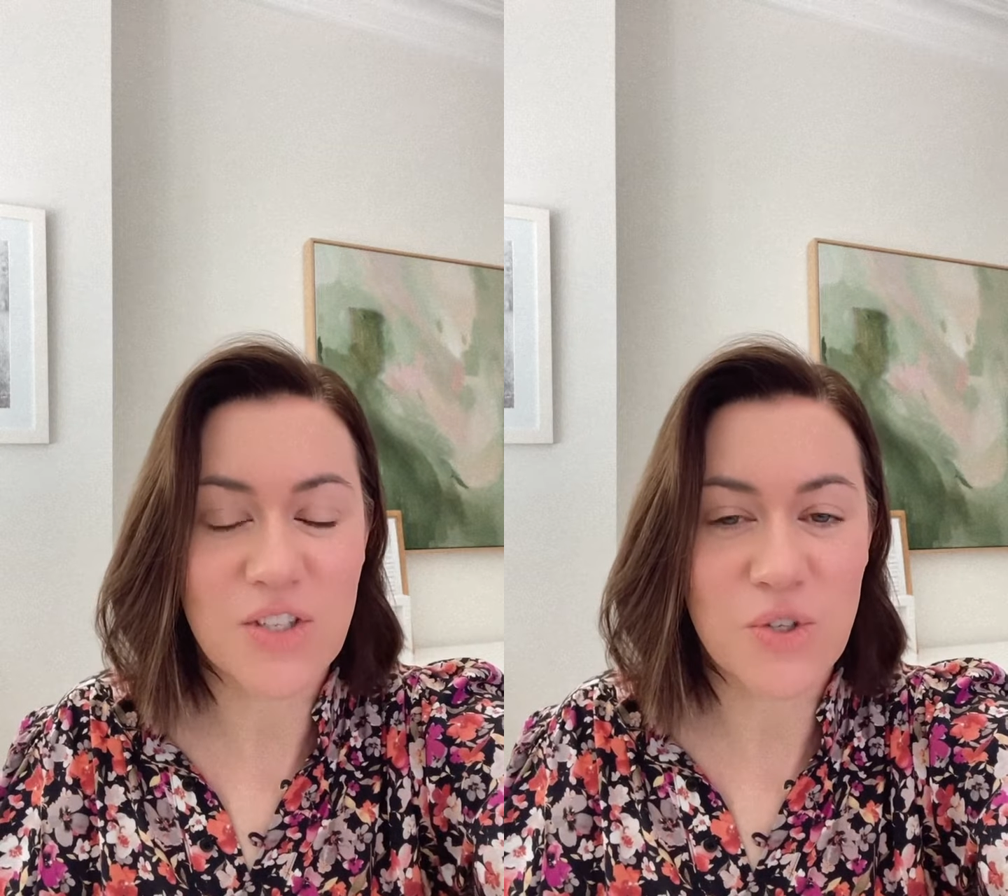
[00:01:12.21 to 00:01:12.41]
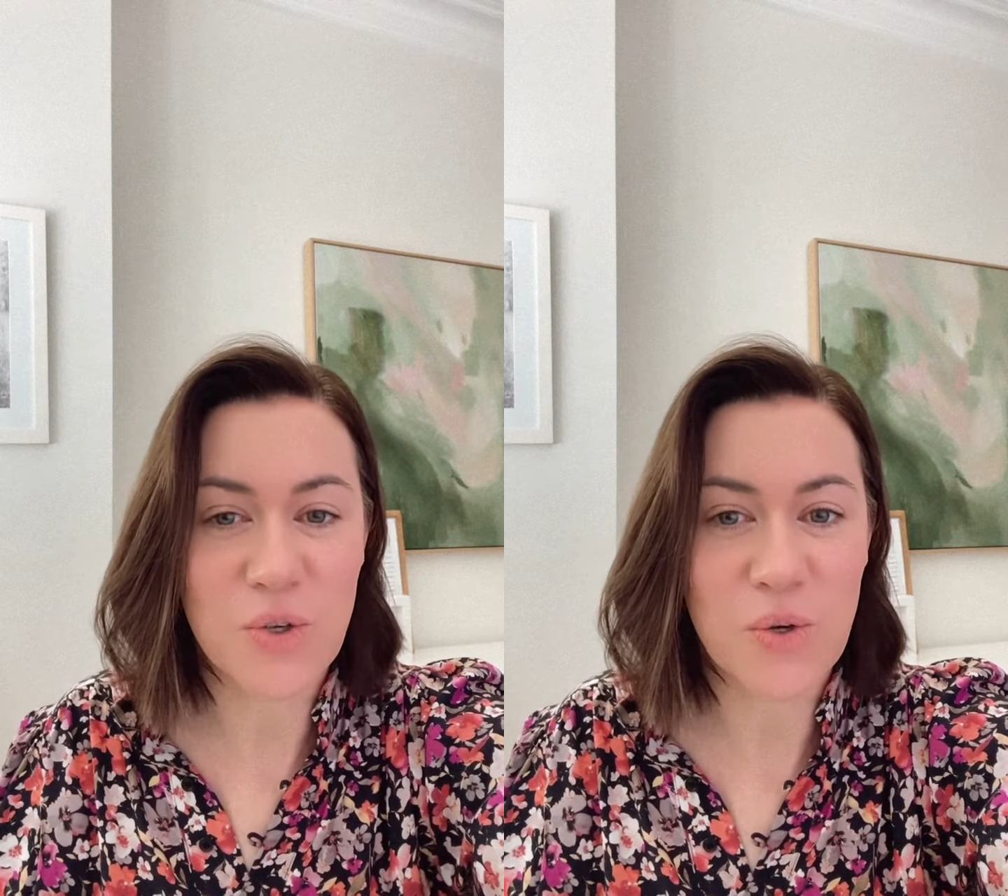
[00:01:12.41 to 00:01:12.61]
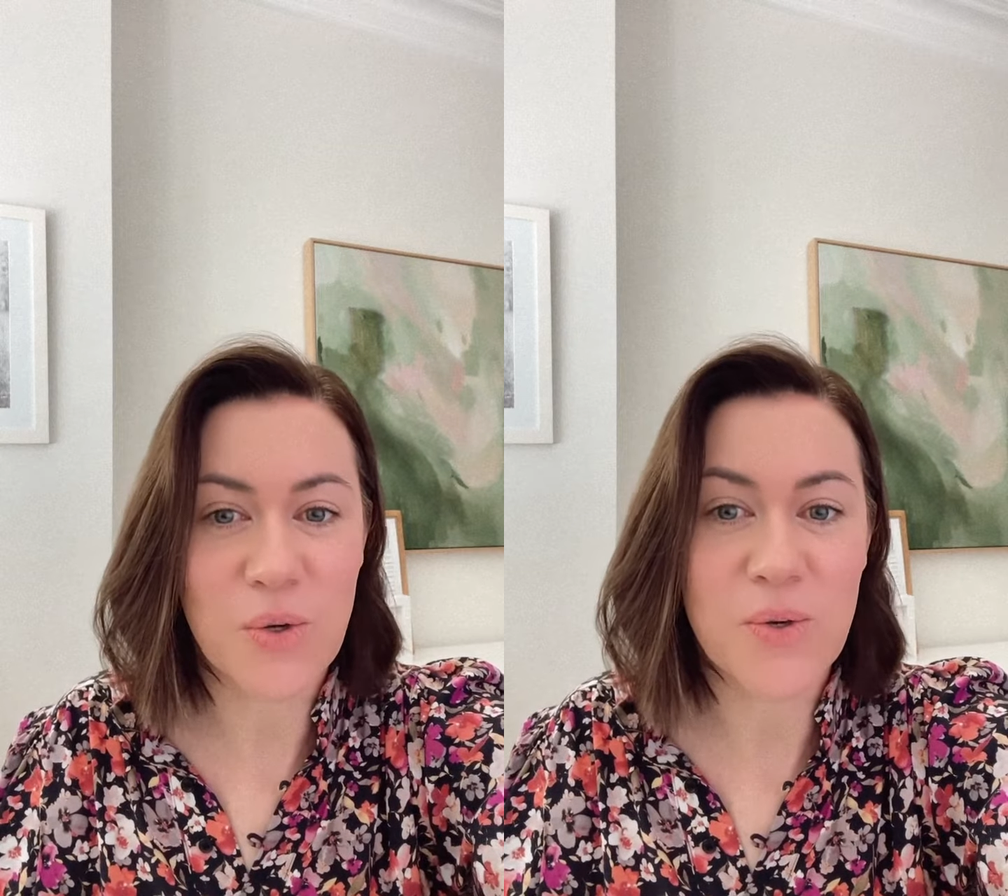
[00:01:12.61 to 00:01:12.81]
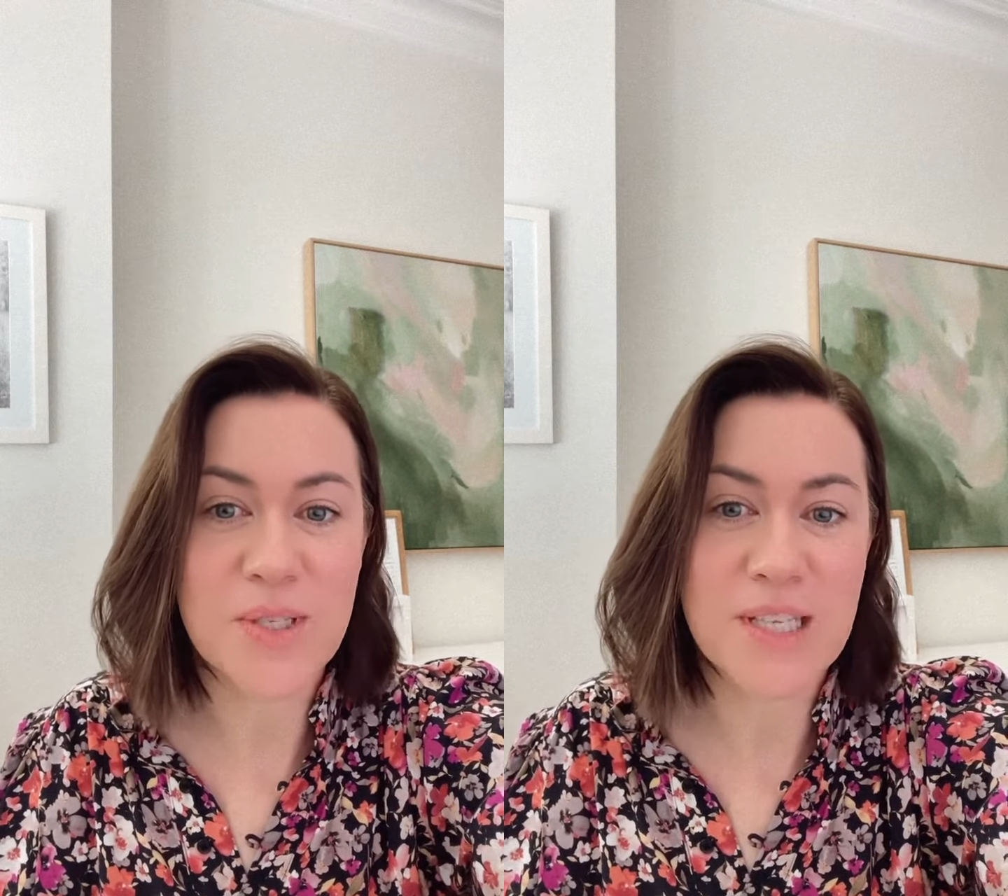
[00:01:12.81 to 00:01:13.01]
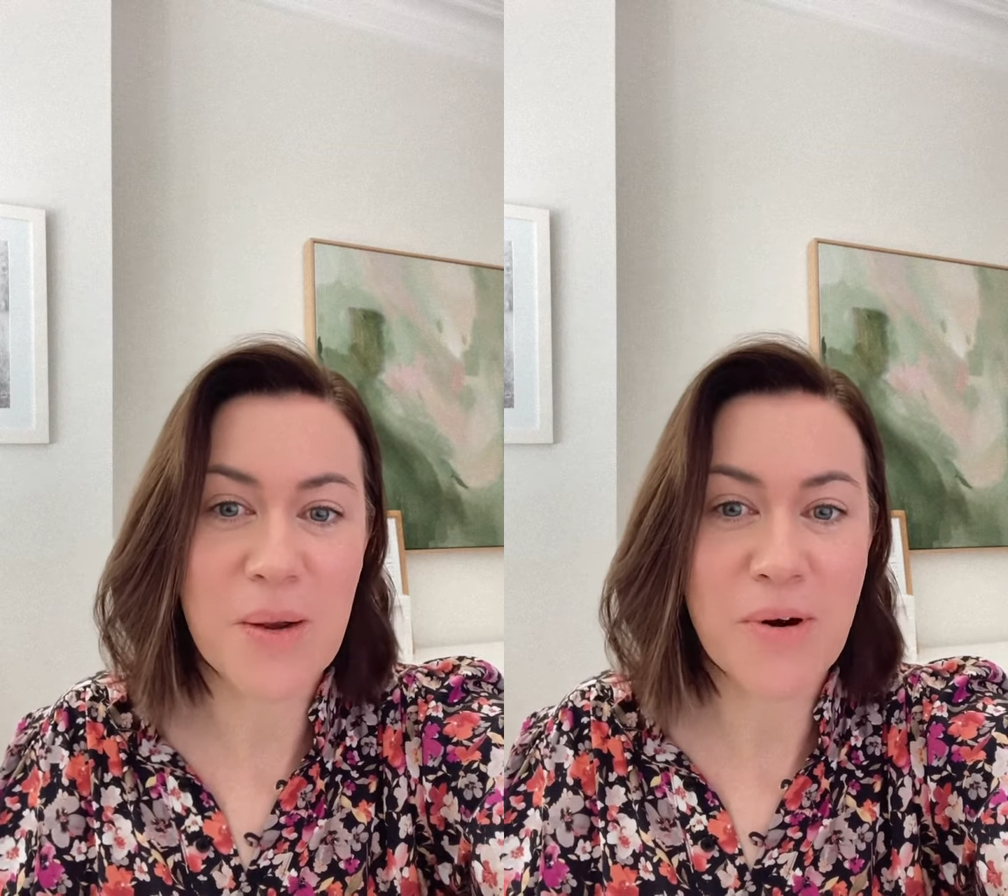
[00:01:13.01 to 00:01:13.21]
to
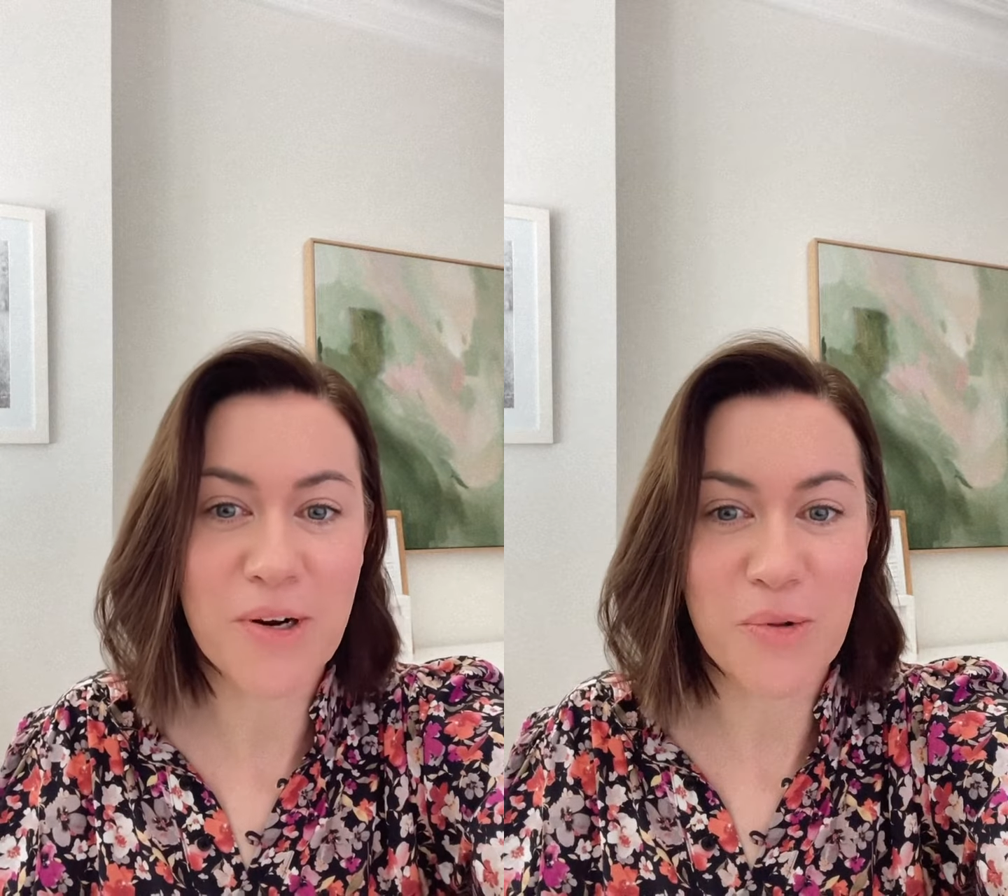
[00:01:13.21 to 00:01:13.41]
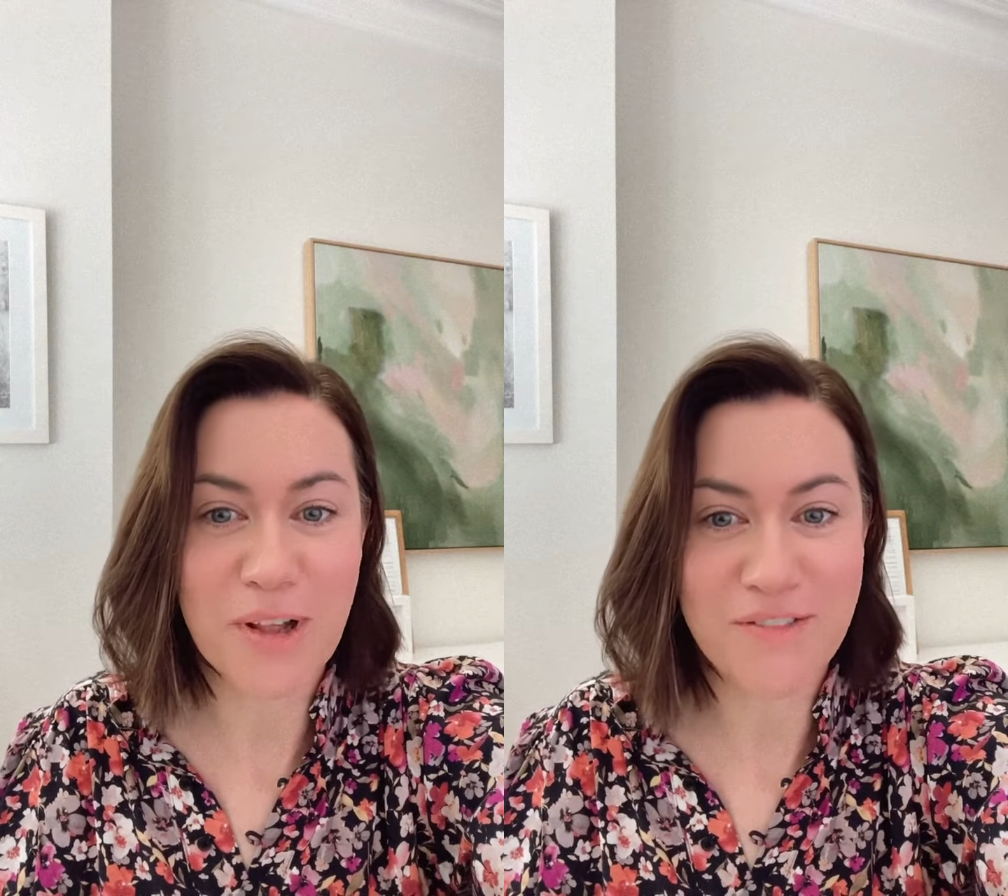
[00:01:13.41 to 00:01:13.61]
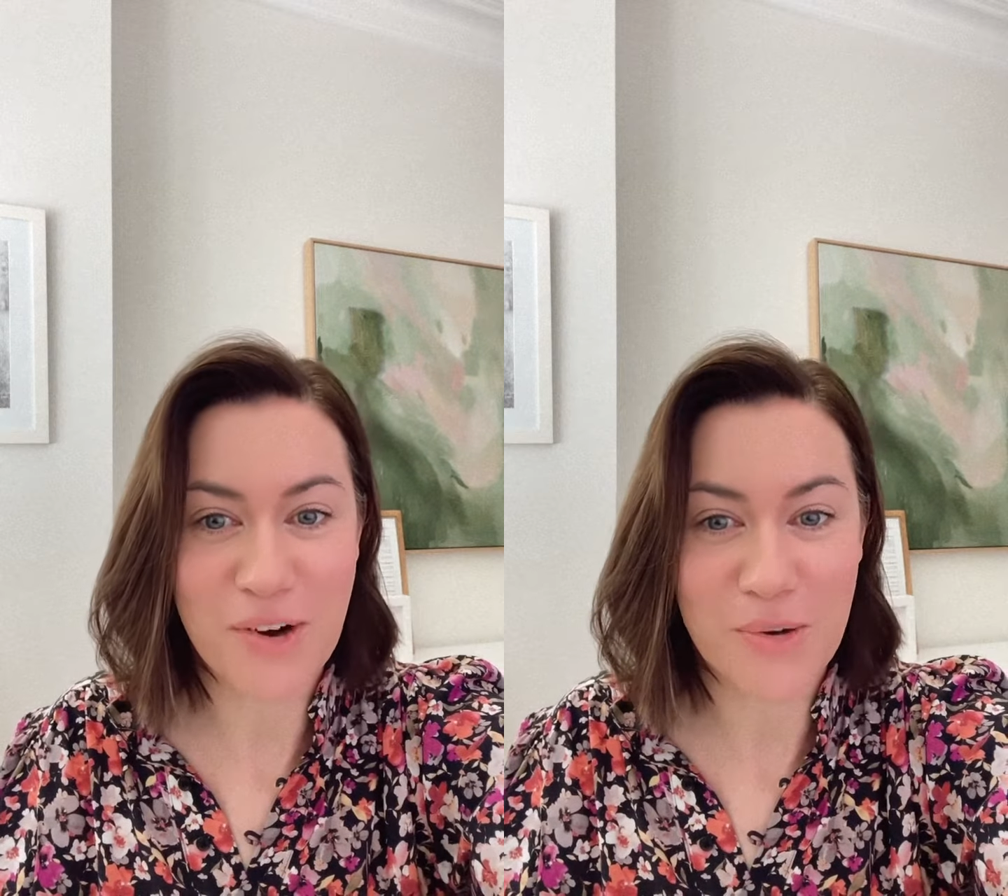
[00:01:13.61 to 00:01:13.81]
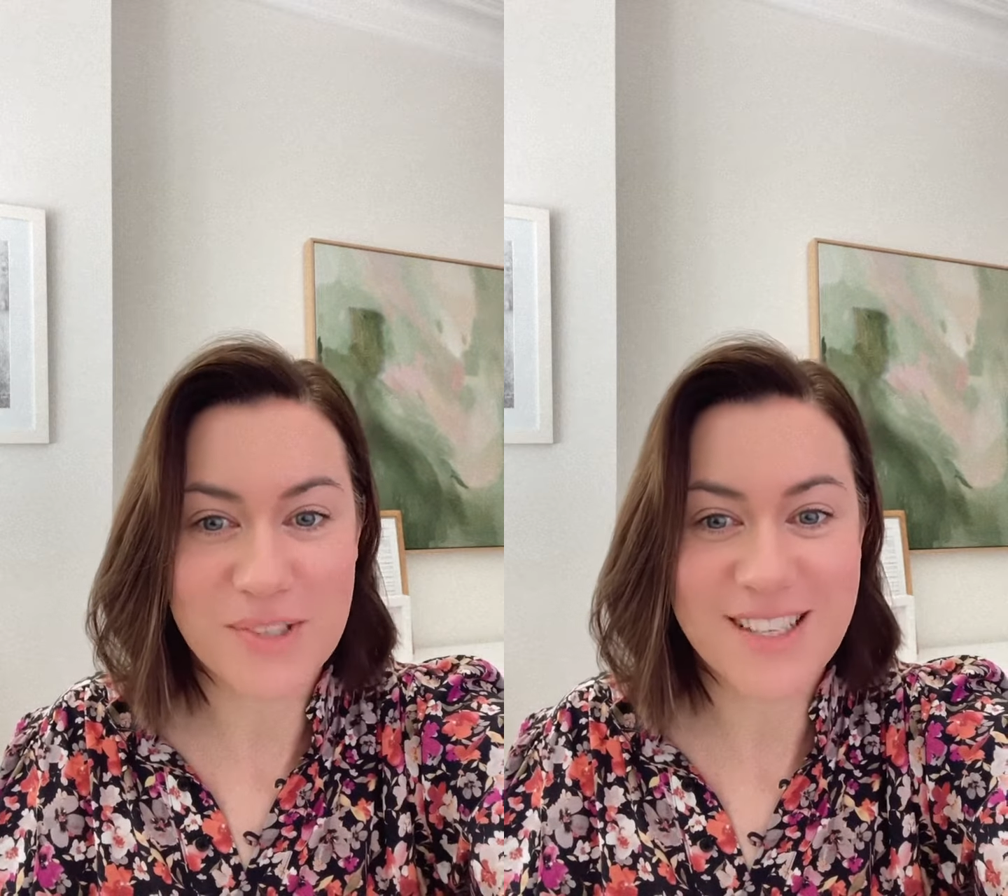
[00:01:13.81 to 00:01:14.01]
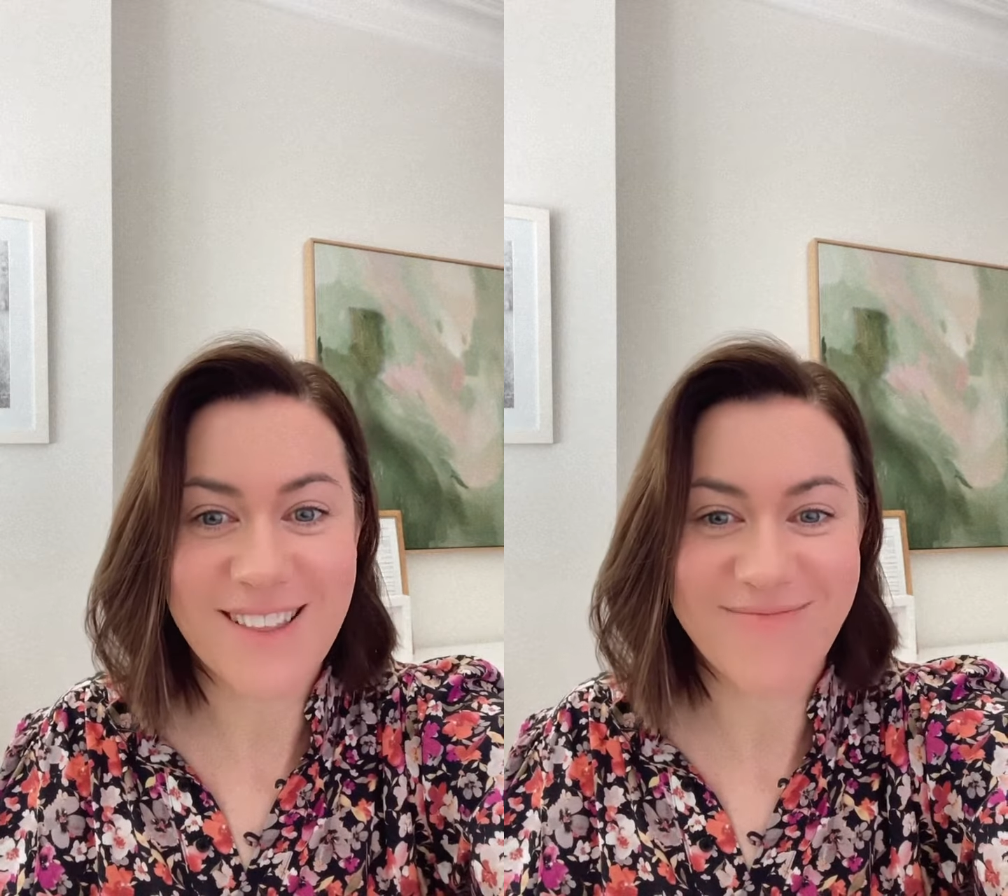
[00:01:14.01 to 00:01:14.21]
see where it all unfolds.